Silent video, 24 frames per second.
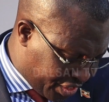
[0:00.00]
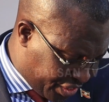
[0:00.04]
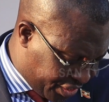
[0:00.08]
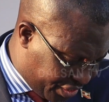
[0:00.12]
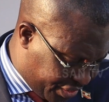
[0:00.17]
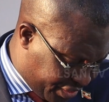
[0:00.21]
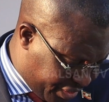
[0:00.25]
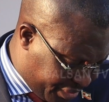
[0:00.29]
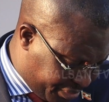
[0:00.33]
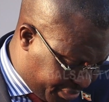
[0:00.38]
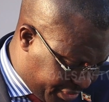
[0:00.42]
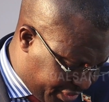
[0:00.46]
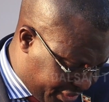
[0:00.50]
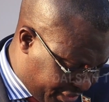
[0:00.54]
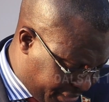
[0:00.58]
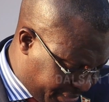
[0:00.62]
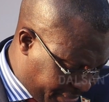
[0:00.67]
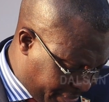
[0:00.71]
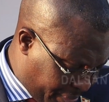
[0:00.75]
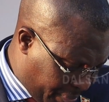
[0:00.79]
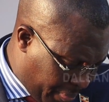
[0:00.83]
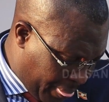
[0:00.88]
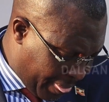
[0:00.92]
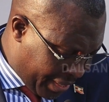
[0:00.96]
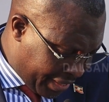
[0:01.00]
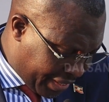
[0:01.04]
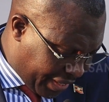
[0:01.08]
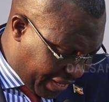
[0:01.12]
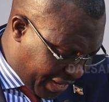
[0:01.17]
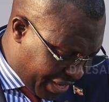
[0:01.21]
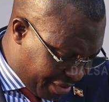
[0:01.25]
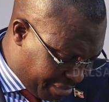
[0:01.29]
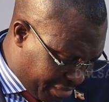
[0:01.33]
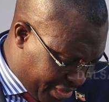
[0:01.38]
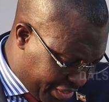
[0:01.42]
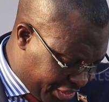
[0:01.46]
systems,
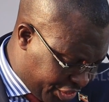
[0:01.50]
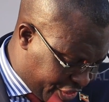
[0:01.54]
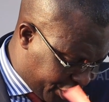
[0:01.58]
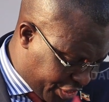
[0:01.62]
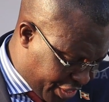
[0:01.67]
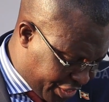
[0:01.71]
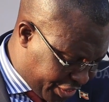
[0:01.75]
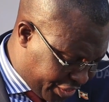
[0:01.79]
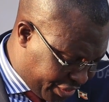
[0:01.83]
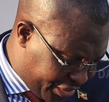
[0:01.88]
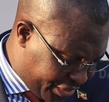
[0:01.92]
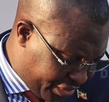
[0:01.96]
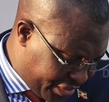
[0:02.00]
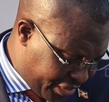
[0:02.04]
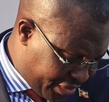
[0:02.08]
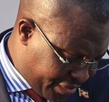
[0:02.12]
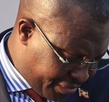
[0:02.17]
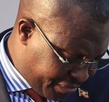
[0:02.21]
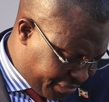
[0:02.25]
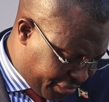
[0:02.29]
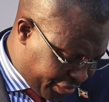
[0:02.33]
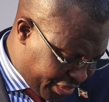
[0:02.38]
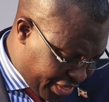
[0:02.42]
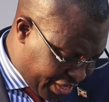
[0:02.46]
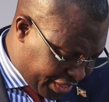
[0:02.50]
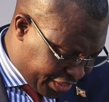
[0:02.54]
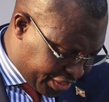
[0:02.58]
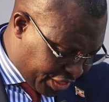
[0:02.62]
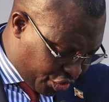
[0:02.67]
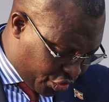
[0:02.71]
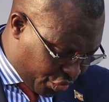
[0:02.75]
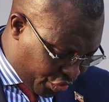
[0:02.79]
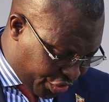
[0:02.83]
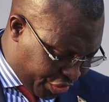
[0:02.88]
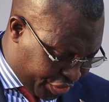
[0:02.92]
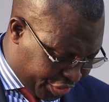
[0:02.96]
climate change, food
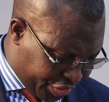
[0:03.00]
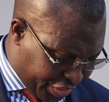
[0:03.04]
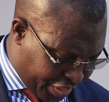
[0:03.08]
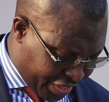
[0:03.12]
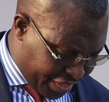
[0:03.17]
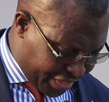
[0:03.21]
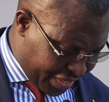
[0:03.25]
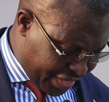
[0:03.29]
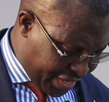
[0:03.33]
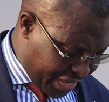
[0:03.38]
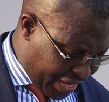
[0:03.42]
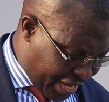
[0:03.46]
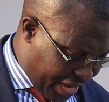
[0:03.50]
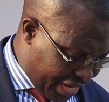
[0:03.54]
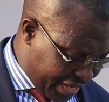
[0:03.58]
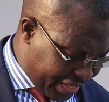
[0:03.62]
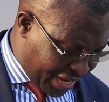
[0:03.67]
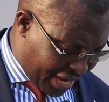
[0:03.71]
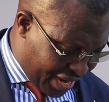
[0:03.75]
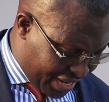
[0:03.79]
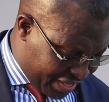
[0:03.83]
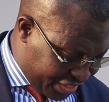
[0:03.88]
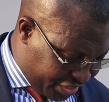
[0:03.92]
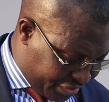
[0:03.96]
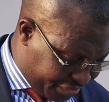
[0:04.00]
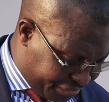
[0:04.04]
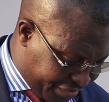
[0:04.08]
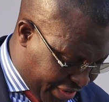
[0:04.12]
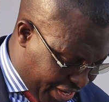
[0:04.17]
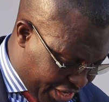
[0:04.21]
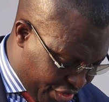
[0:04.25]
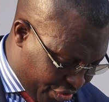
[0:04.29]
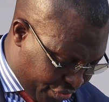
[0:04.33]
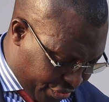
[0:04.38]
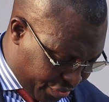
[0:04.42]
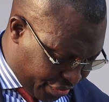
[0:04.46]
insecurity, and adds
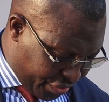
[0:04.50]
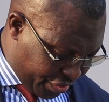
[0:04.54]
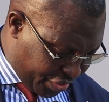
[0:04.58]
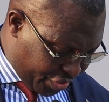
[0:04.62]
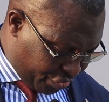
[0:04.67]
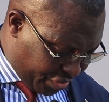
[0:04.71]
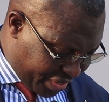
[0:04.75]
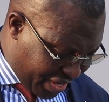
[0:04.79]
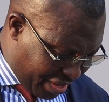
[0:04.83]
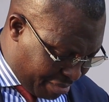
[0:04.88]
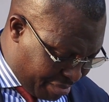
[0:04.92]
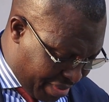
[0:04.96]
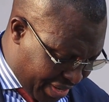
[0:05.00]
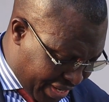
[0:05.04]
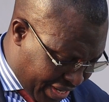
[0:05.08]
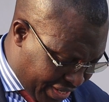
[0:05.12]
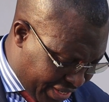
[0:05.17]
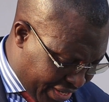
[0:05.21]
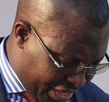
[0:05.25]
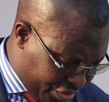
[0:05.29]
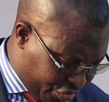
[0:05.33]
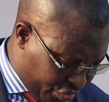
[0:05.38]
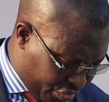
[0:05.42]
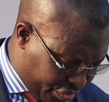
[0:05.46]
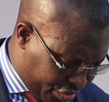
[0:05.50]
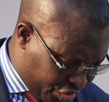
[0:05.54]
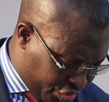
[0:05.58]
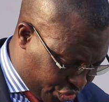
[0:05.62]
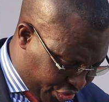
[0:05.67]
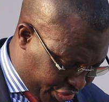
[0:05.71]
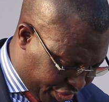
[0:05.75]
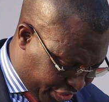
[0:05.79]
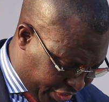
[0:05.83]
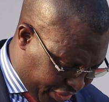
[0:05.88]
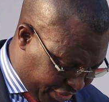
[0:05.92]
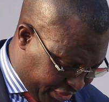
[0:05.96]
value to the abundant natural
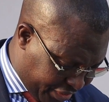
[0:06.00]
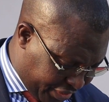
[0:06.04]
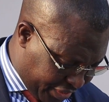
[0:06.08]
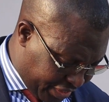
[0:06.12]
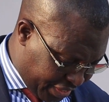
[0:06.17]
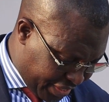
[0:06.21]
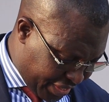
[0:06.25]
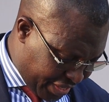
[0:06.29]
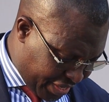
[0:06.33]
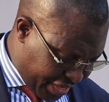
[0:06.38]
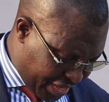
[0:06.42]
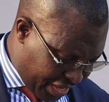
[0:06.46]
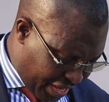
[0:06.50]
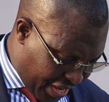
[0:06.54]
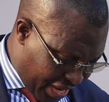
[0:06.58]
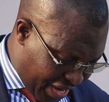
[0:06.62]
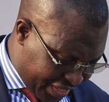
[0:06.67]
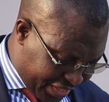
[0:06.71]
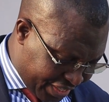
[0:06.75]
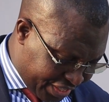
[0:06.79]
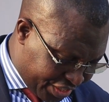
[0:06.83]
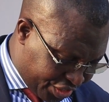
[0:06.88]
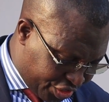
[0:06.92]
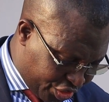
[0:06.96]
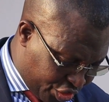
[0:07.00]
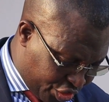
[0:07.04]
resources at its